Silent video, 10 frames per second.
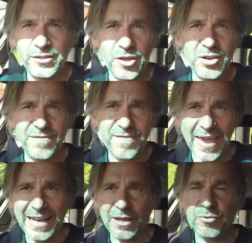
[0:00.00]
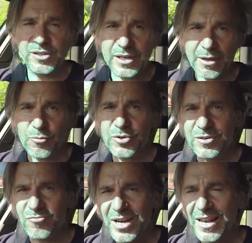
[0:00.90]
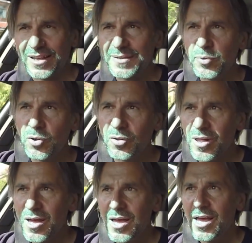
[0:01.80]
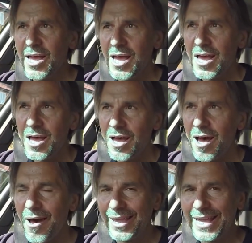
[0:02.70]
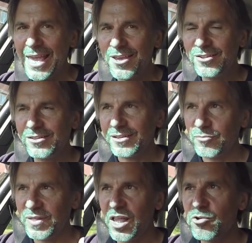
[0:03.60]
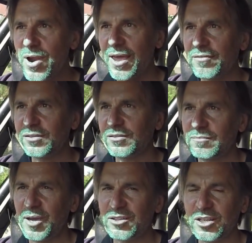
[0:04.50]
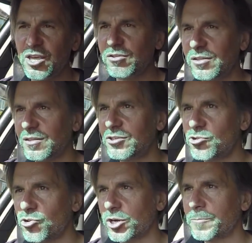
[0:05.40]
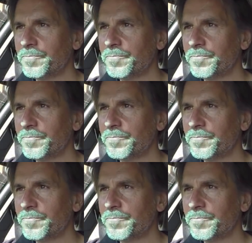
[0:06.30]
only failing was that it wouldn't really like to pull high gears with low revs, basically using the torque.